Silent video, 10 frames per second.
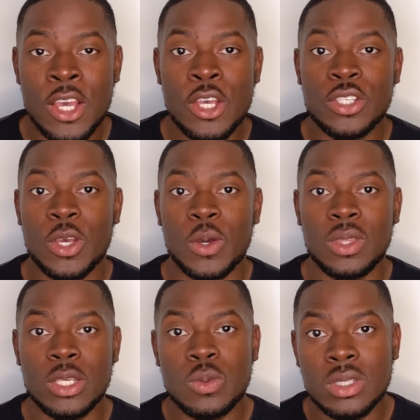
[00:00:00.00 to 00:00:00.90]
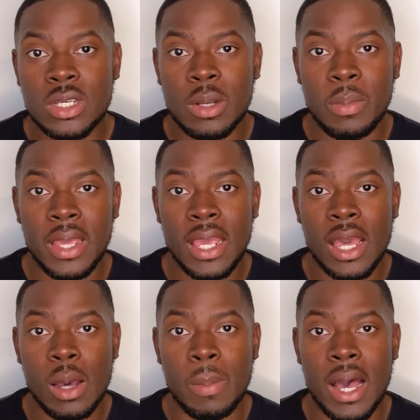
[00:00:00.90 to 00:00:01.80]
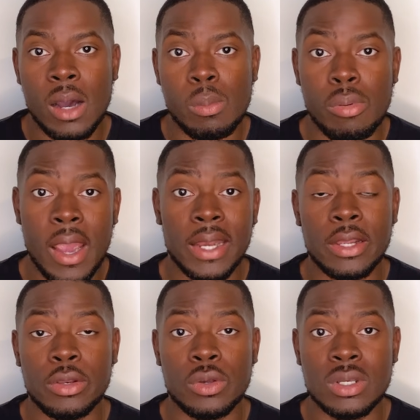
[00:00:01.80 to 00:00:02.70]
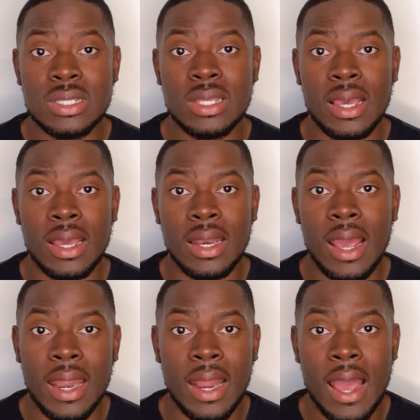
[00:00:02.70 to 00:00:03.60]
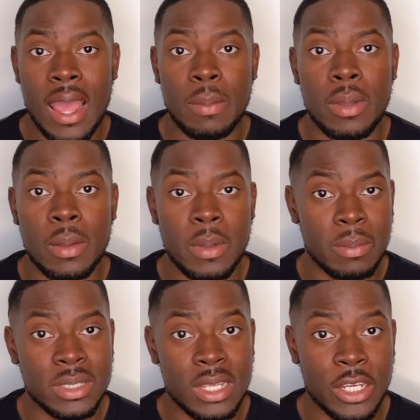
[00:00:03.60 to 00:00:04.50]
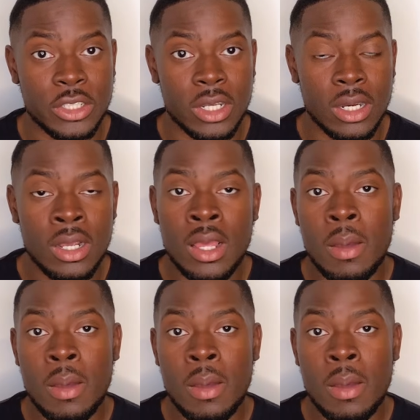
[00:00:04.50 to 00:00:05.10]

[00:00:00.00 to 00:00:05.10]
So this one's gonna be about brightening your skin and hyperpigmentation,